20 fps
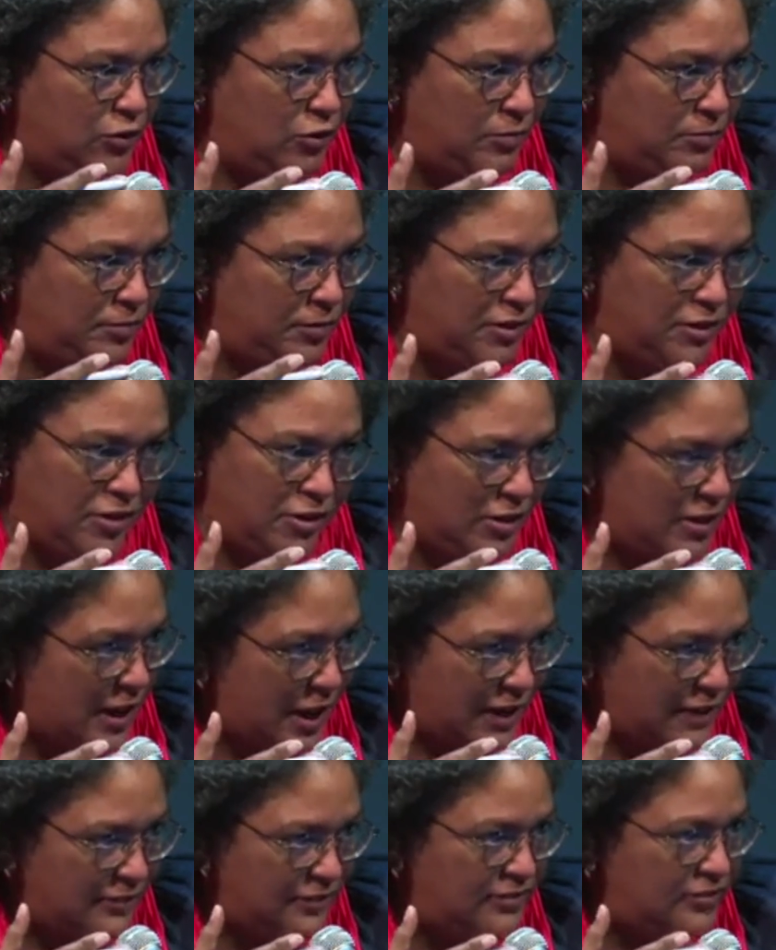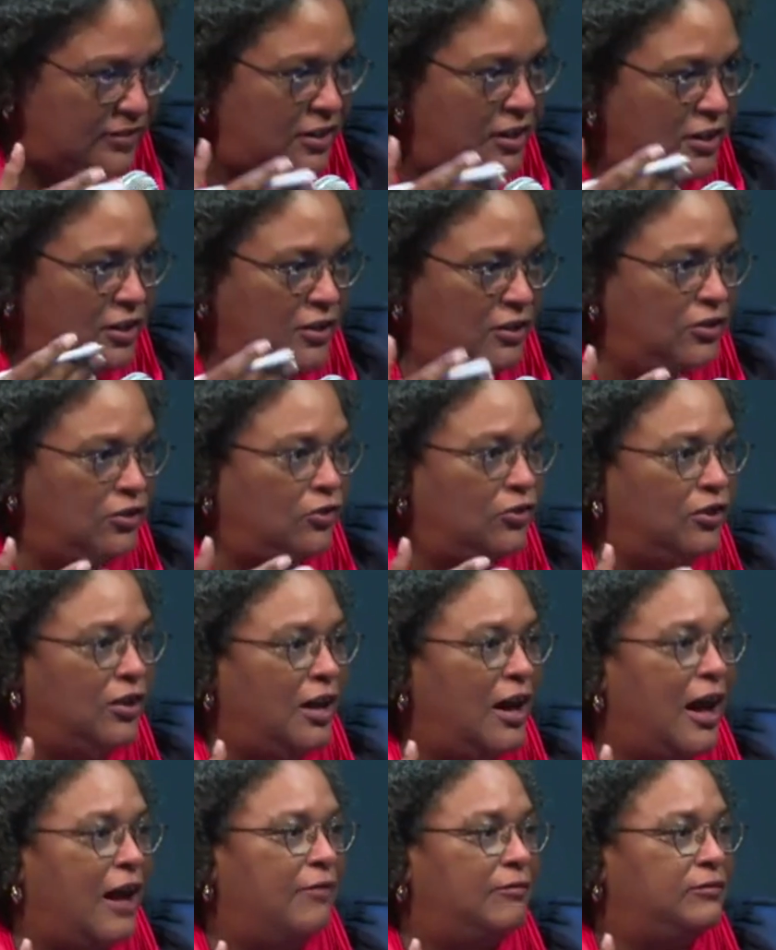Prime Minister Mia Motley, the
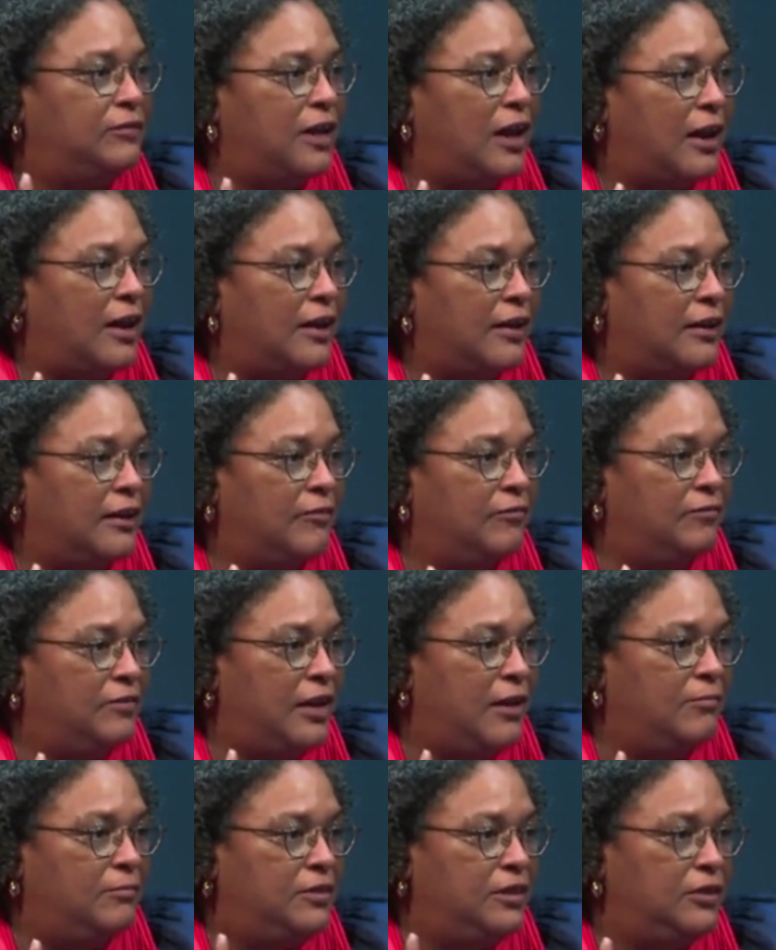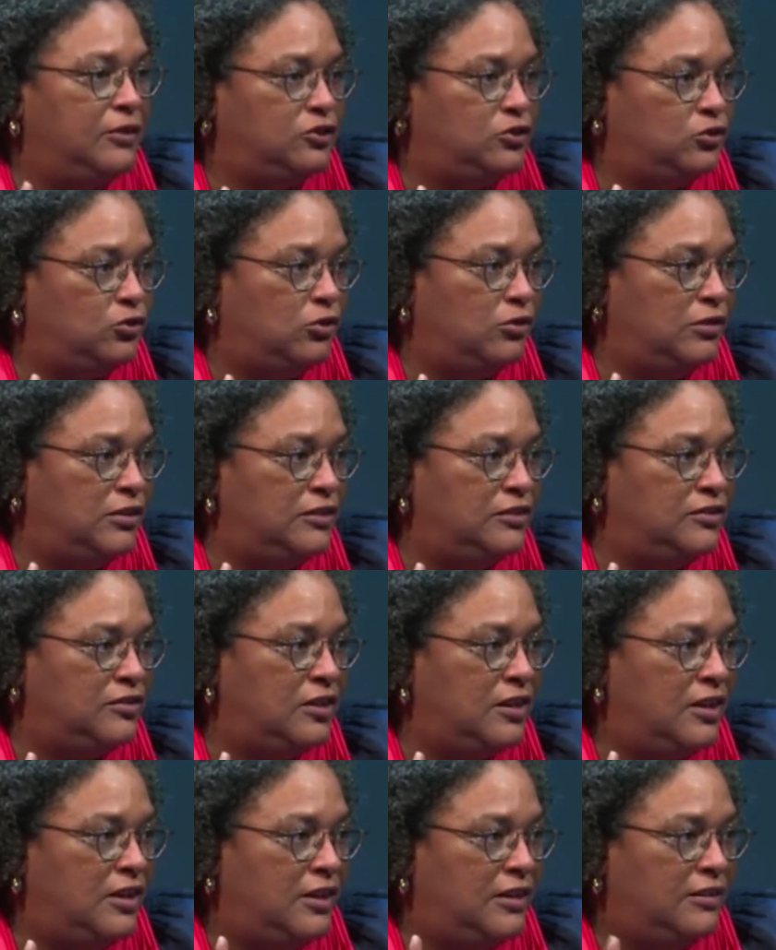lead head with responsibility
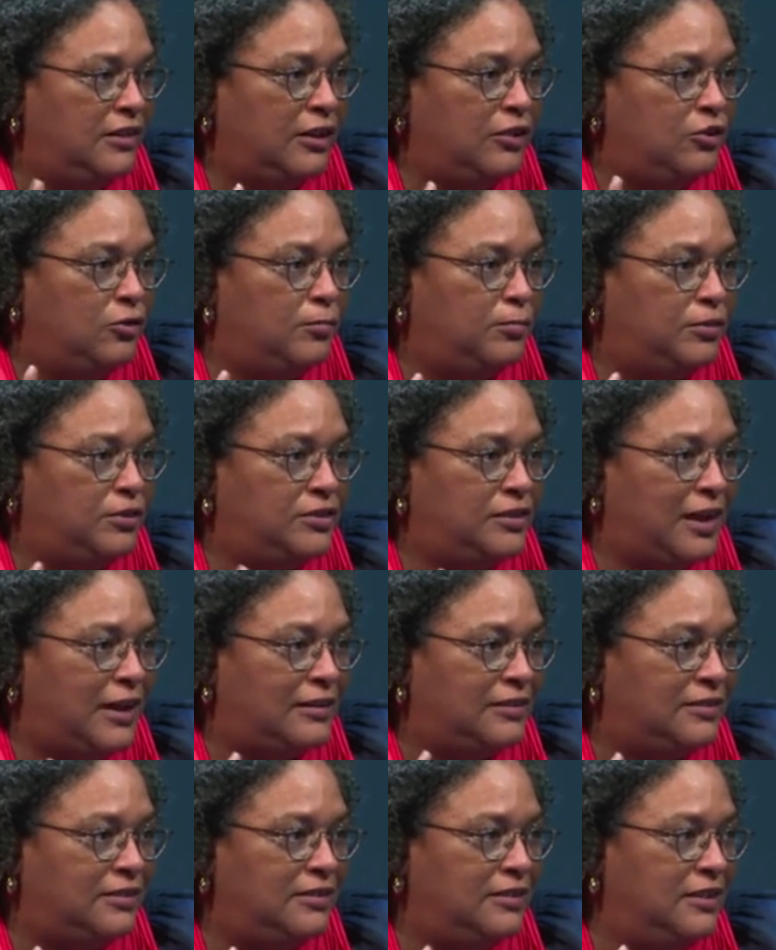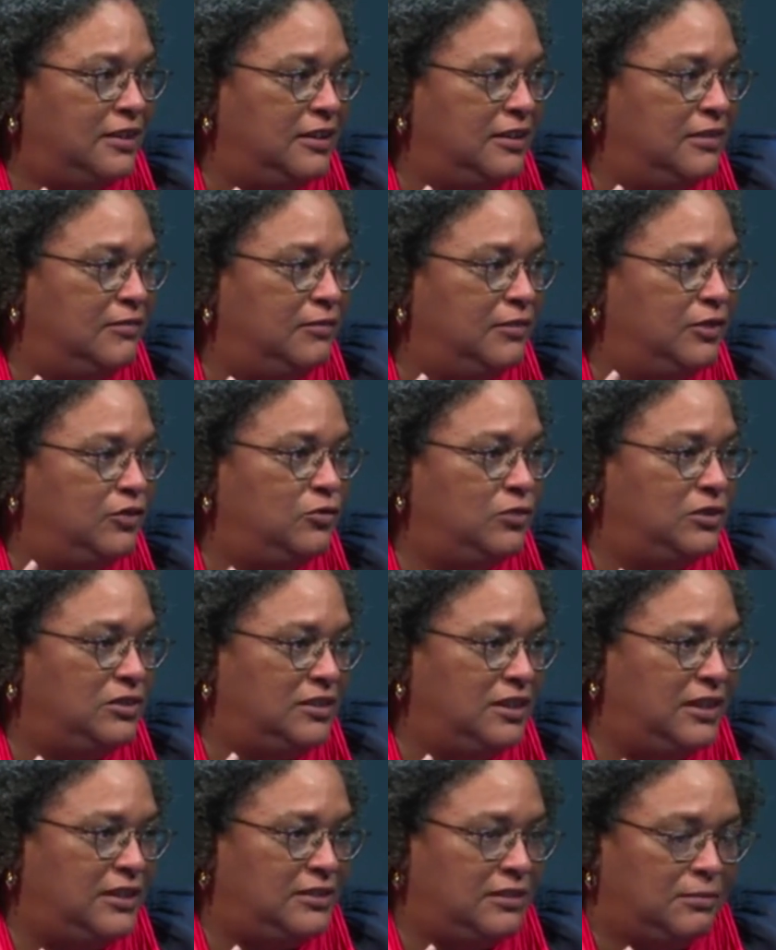for the CSME within the CARICOM
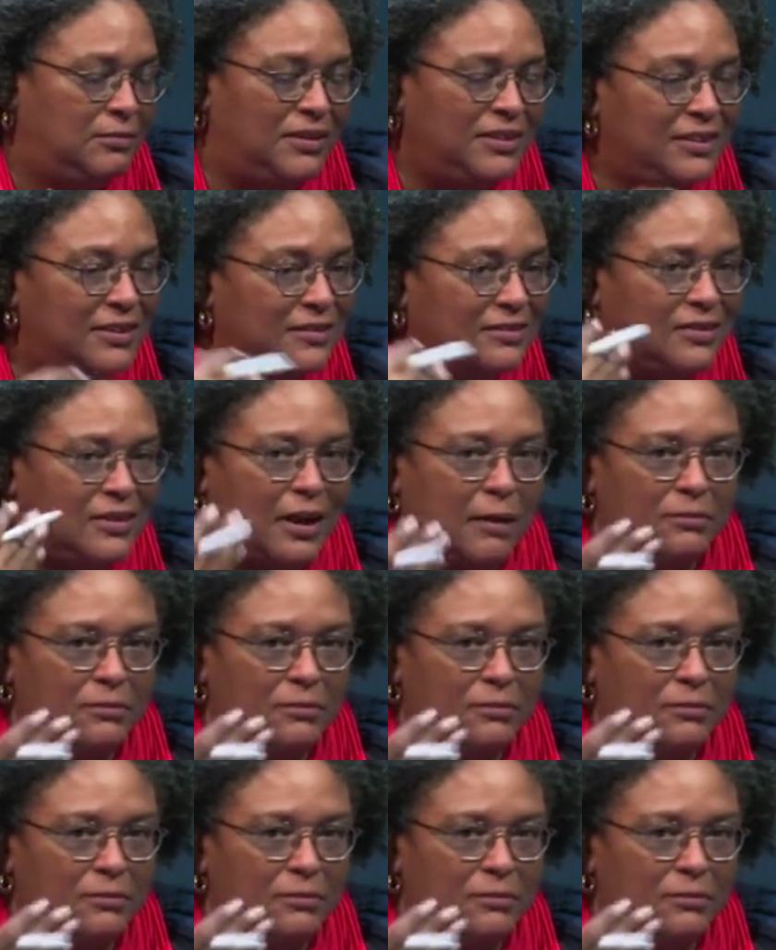quasi-cabinet,